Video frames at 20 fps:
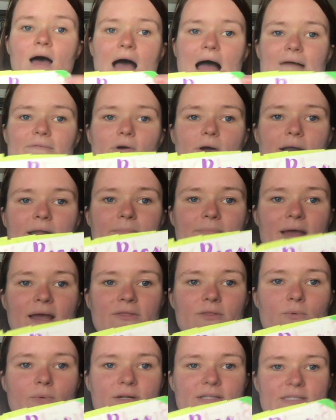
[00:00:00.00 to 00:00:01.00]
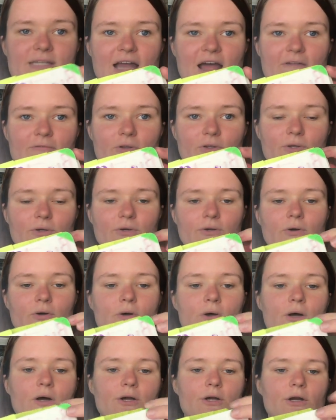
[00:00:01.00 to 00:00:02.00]
I've already made the ones that have a
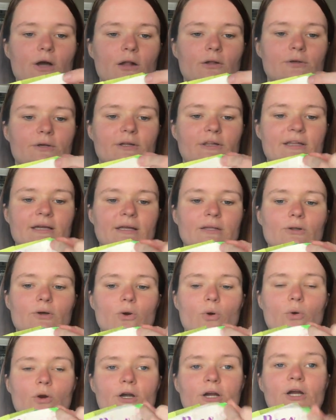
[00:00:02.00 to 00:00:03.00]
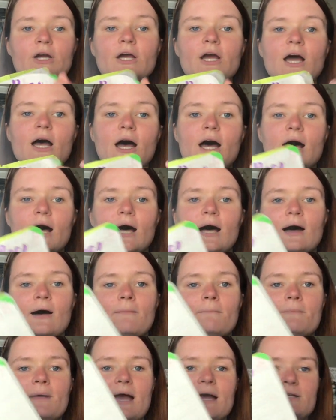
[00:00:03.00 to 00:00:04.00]
little color thing in the corner.
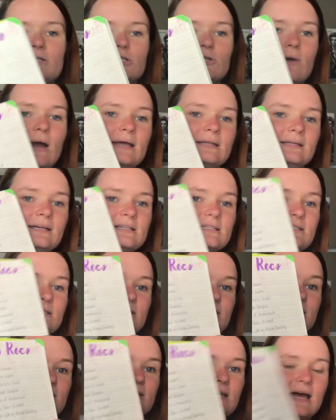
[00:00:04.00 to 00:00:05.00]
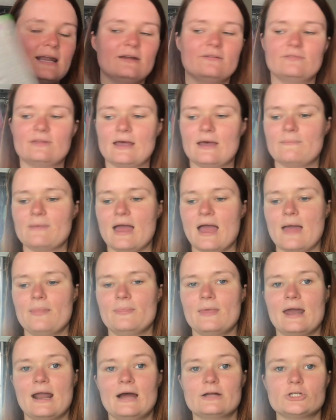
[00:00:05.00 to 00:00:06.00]
Um, and so I list 10 of them
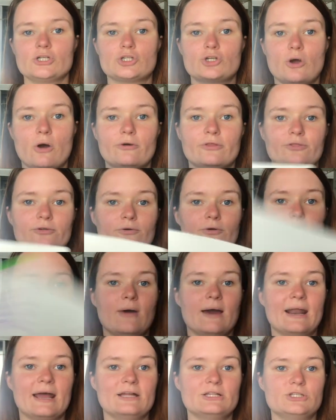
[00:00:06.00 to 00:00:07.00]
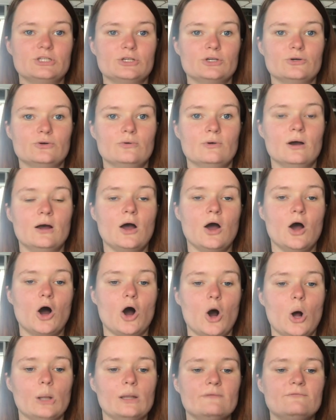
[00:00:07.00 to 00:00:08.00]
and then I just go through and I do
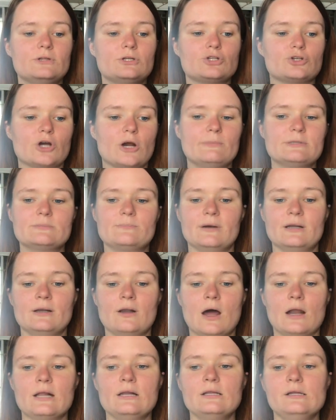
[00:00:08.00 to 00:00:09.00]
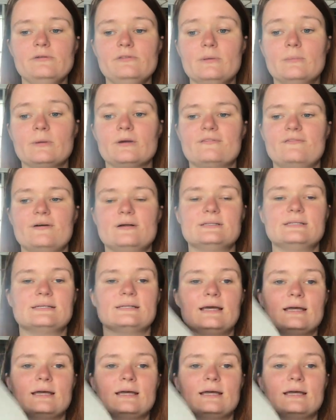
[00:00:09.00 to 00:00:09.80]
all of the tropes, but not all of them are filled in.